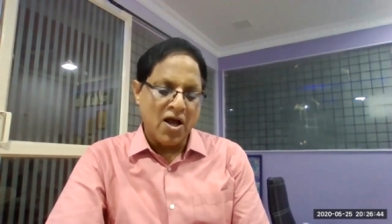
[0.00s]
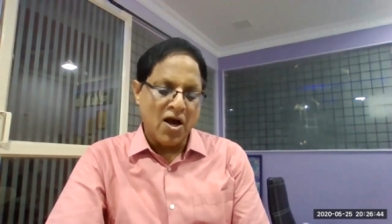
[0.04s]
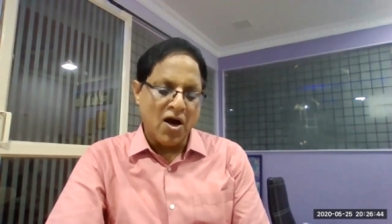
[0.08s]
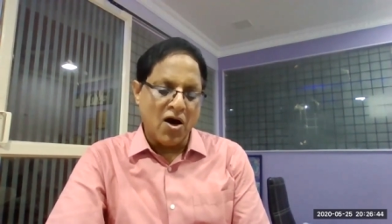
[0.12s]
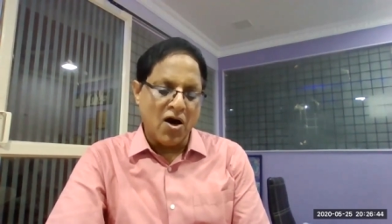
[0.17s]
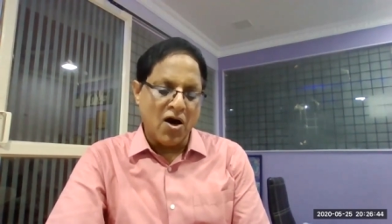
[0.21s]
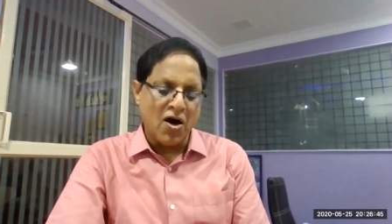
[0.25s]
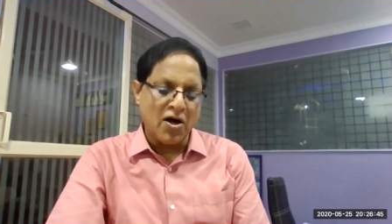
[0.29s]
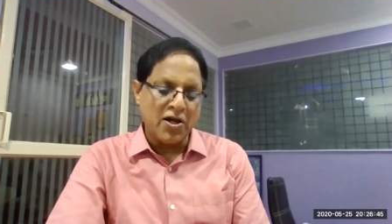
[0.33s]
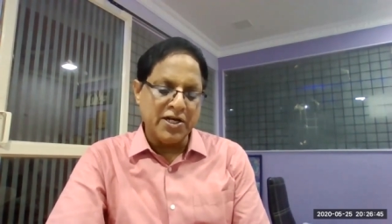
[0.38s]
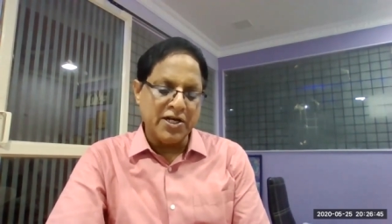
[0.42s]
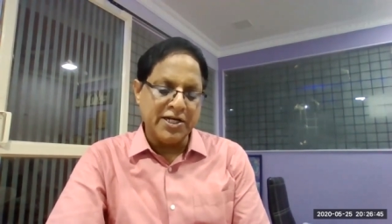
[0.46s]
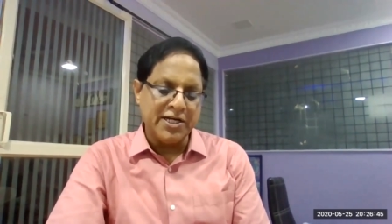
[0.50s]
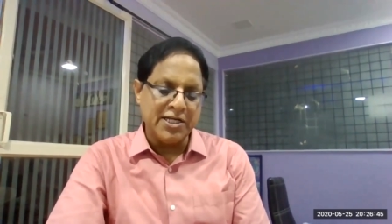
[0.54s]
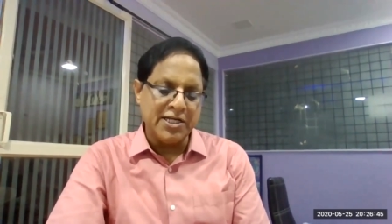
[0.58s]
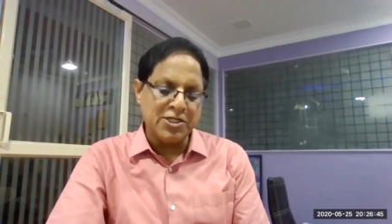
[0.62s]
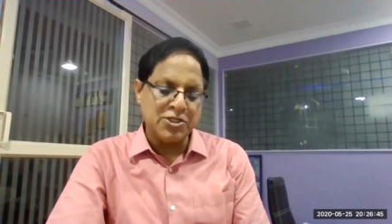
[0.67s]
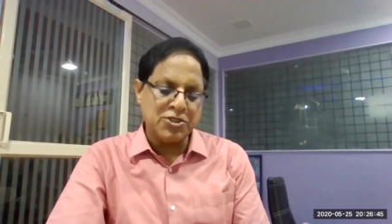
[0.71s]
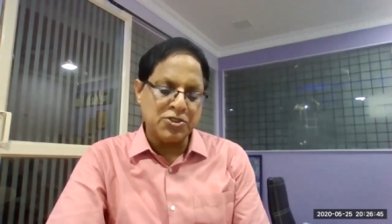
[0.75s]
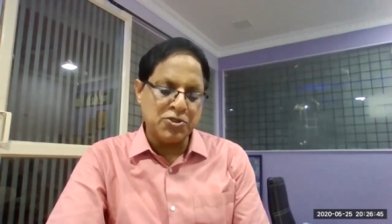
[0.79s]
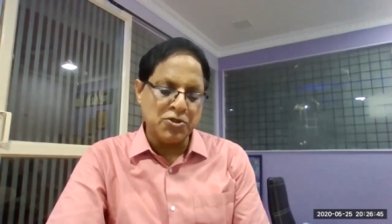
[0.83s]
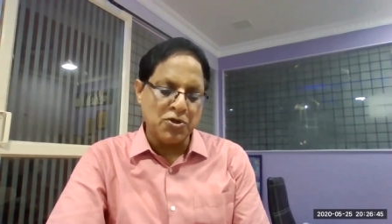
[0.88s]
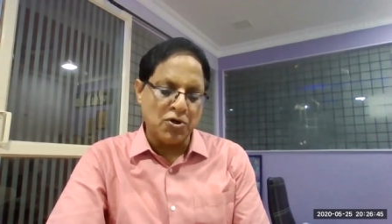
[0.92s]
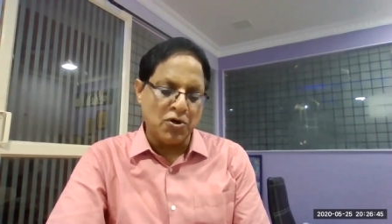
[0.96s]
or it is
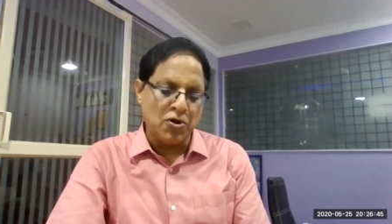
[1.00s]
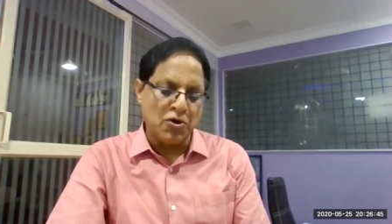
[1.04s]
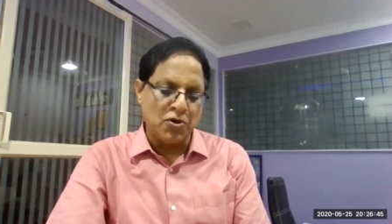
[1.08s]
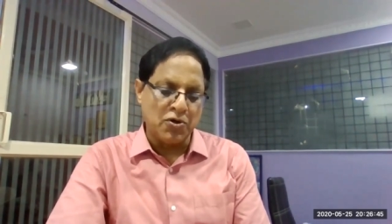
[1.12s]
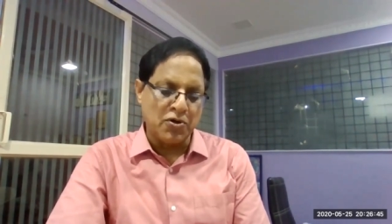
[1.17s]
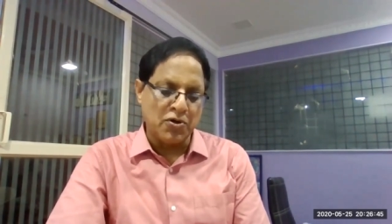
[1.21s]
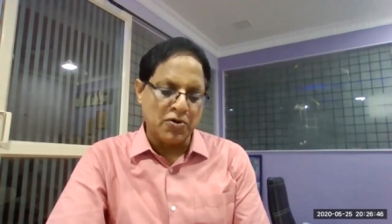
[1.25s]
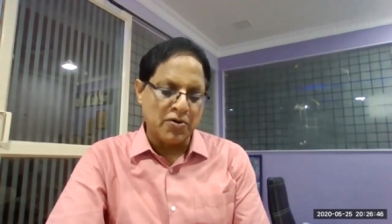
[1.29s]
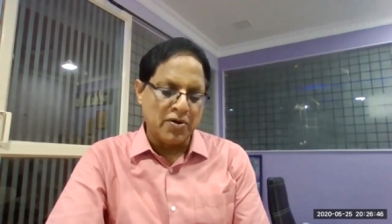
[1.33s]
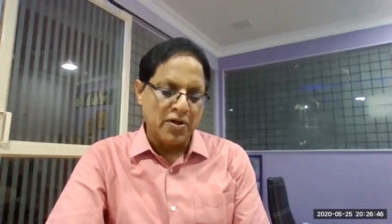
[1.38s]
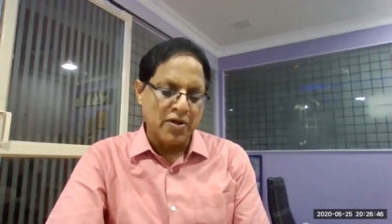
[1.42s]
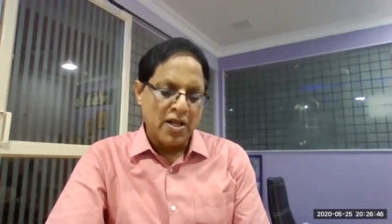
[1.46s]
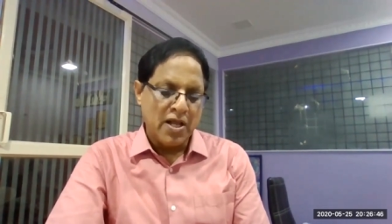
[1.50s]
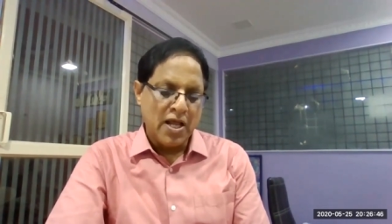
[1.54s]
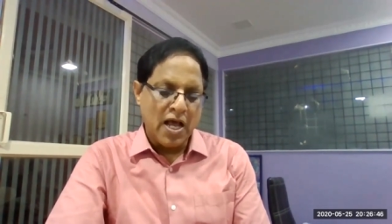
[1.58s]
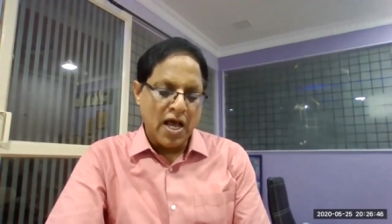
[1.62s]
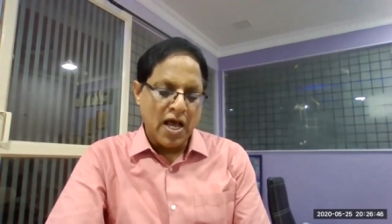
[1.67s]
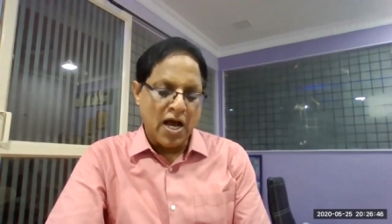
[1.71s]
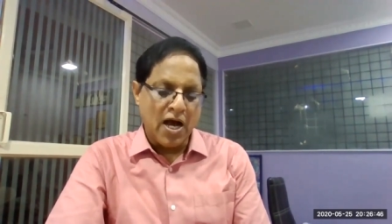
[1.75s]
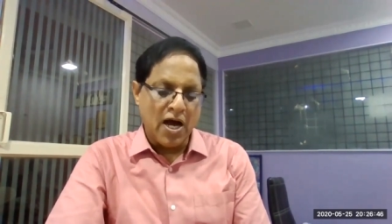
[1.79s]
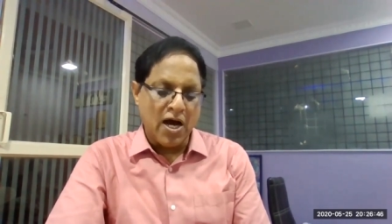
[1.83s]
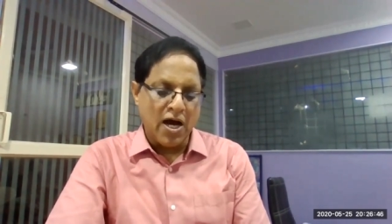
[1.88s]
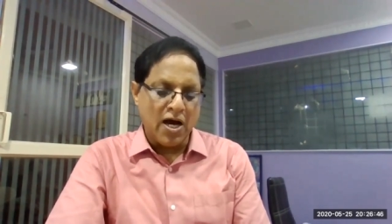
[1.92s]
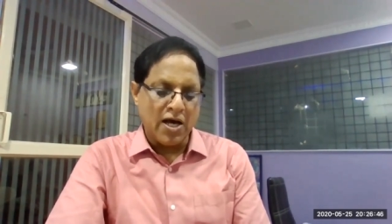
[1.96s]
shown
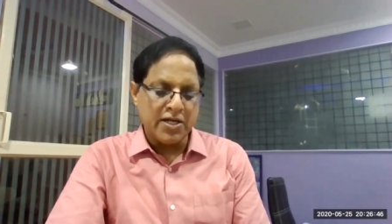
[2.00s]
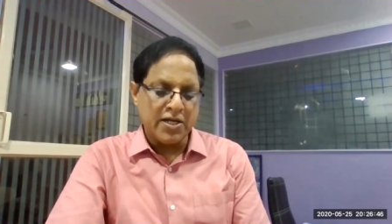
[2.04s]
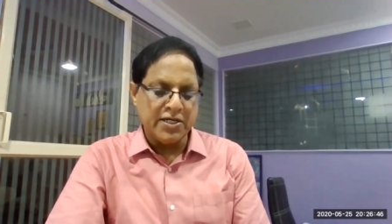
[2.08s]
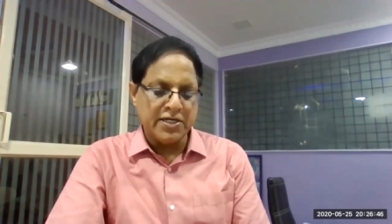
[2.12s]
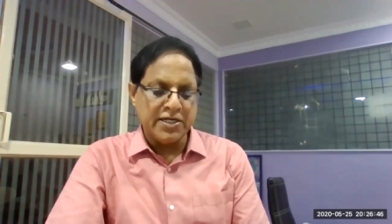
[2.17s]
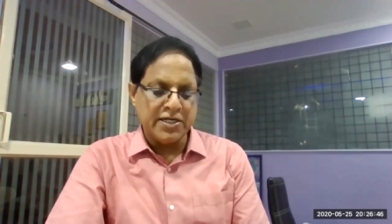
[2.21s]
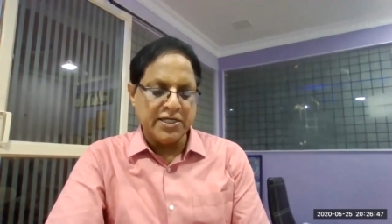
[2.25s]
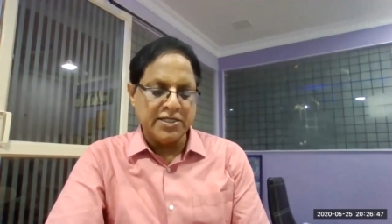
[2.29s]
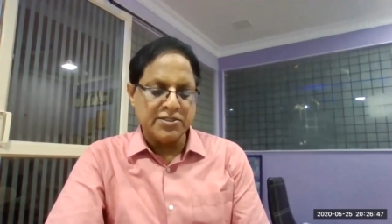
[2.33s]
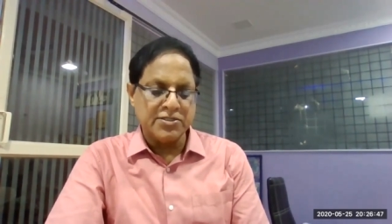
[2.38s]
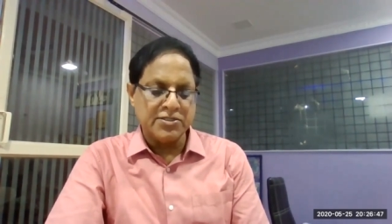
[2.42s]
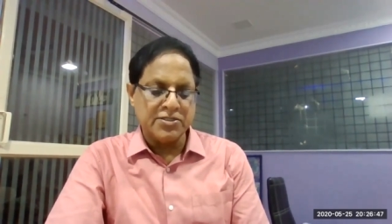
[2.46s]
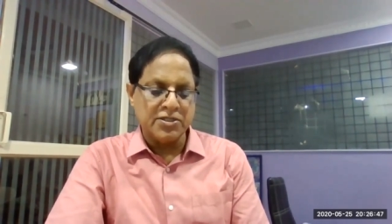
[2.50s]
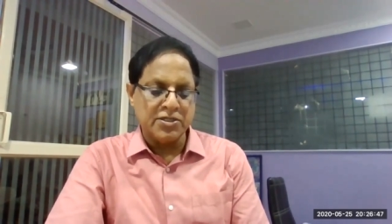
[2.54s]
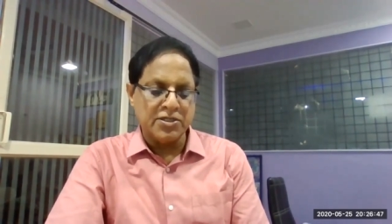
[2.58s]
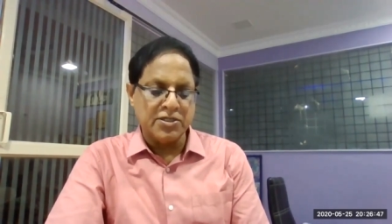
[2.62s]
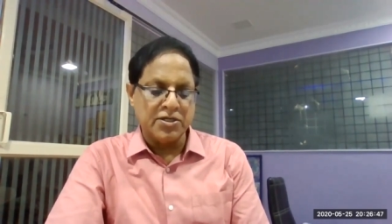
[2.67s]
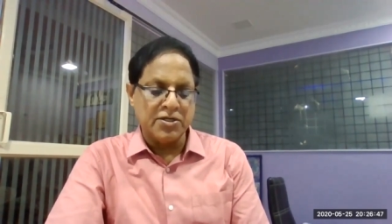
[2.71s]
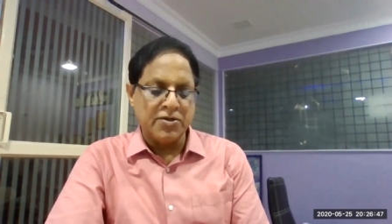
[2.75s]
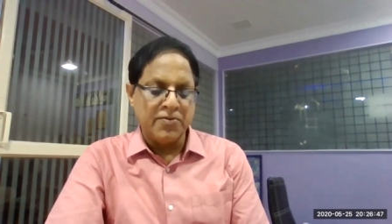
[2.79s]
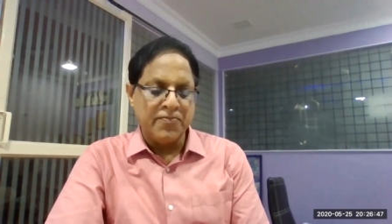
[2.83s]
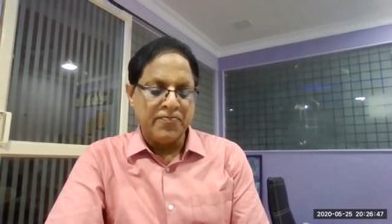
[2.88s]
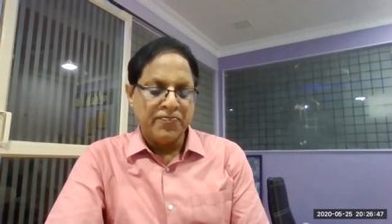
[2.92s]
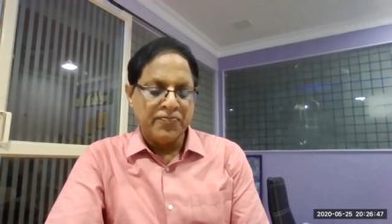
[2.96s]
or it is
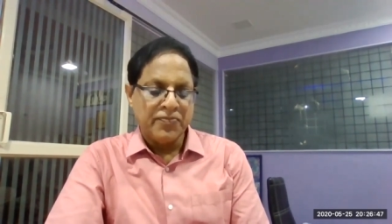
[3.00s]
uh,